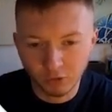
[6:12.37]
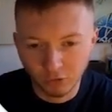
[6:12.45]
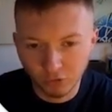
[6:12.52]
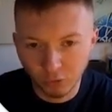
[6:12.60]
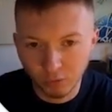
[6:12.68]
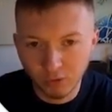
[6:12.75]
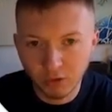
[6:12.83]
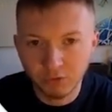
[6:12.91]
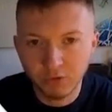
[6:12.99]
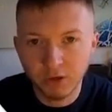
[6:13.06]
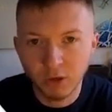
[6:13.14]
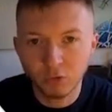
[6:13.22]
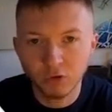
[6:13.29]
So these
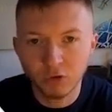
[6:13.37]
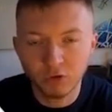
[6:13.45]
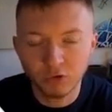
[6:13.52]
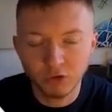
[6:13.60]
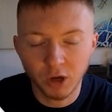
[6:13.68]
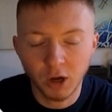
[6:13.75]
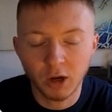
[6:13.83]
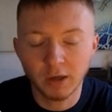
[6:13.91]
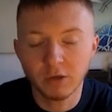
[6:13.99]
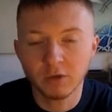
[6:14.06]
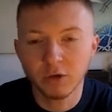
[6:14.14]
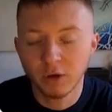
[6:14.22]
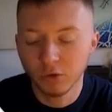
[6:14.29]
videos are designed
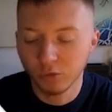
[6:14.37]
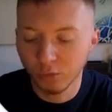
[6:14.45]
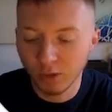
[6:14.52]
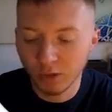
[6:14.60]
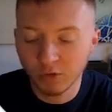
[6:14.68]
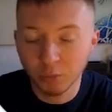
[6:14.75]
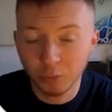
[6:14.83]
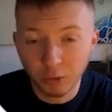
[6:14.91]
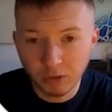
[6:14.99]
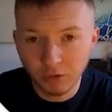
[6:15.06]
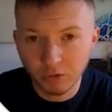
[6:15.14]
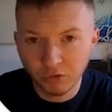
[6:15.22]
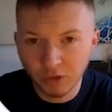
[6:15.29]
to get somebody to
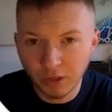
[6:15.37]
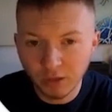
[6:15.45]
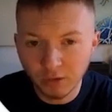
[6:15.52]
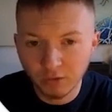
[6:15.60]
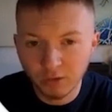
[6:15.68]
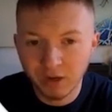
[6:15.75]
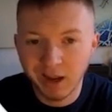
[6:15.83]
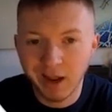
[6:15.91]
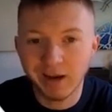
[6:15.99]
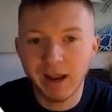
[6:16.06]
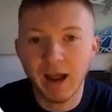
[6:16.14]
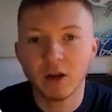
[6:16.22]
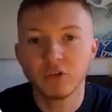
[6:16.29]
see it and
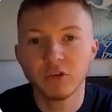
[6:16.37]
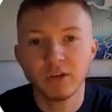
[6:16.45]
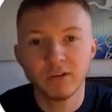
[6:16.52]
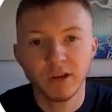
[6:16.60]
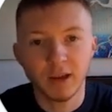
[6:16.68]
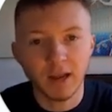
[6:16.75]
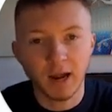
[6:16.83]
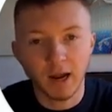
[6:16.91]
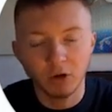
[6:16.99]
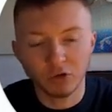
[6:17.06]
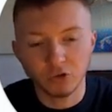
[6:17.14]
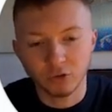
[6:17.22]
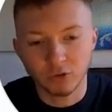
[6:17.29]
actually take
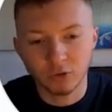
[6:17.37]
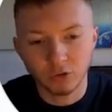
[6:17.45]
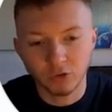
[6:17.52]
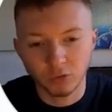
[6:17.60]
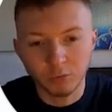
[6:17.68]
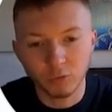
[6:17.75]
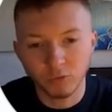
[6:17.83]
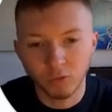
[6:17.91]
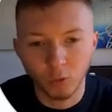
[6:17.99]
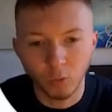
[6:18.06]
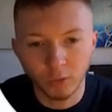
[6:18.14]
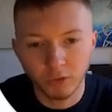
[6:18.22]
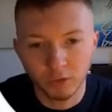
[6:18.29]
action to move
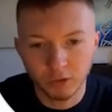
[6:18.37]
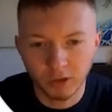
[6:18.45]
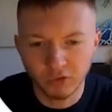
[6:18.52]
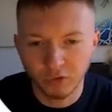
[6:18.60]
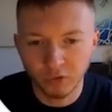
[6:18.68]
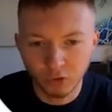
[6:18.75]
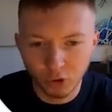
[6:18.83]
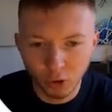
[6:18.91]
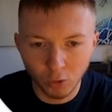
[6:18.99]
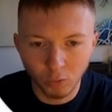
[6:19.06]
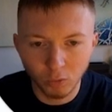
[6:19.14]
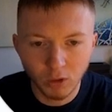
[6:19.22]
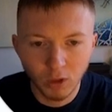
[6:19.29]
forward. Okay, so the
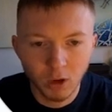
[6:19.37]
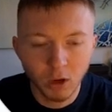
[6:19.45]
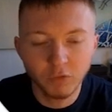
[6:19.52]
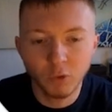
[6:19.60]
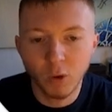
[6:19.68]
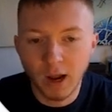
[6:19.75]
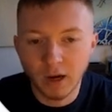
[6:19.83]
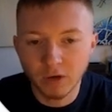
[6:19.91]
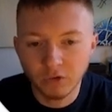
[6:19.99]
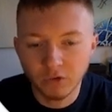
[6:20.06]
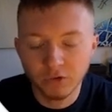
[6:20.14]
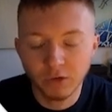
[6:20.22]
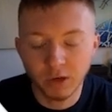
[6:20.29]
goal of your
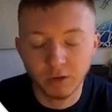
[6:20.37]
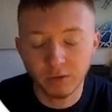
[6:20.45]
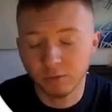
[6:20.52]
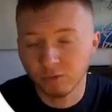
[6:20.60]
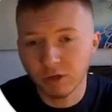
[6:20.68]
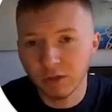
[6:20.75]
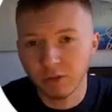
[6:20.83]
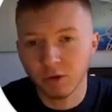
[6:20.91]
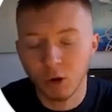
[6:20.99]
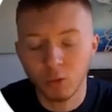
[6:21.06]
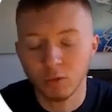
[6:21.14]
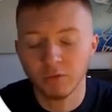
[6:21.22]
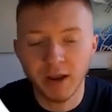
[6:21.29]
ads, and really the goal
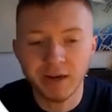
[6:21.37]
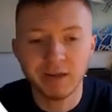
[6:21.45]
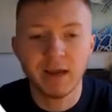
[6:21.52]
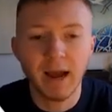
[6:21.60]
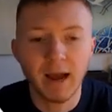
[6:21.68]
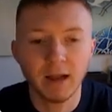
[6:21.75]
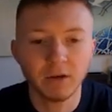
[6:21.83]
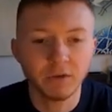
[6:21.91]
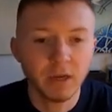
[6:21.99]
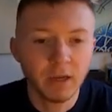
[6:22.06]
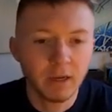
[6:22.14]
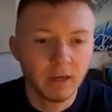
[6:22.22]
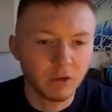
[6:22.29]
of any ad,
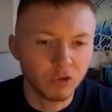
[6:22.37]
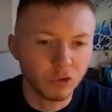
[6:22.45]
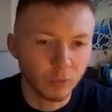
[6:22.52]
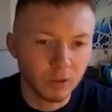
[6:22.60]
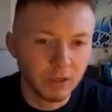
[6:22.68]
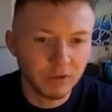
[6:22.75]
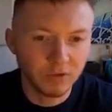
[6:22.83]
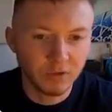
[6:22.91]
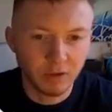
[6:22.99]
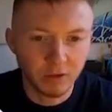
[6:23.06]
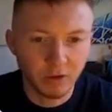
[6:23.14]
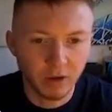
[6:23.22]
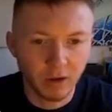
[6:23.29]
is to elicit
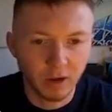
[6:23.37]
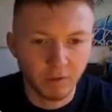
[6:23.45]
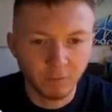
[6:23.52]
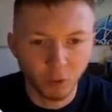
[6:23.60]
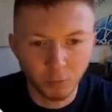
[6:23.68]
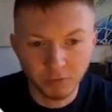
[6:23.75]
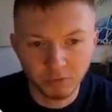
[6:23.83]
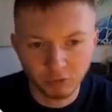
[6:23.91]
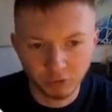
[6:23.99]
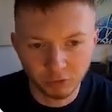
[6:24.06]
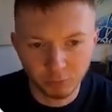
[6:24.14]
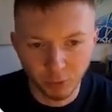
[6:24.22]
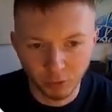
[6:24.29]
a form of
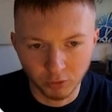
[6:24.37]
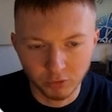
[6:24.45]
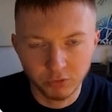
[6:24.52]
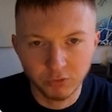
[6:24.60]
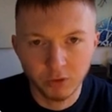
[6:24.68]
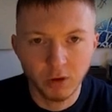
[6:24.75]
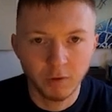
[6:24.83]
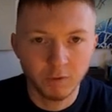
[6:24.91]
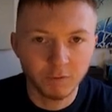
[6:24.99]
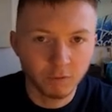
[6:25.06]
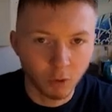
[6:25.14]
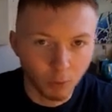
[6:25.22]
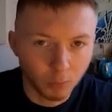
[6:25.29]
response
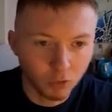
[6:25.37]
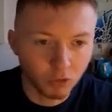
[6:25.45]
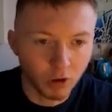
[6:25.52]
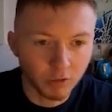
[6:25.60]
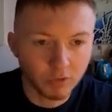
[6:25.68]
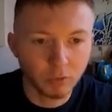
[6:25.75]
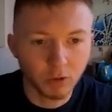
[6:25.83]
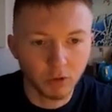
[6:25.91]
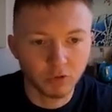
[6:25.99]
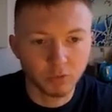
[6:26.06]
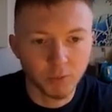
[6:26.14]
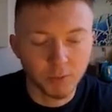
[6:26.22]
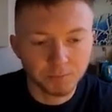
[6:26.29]
from your ideal customer.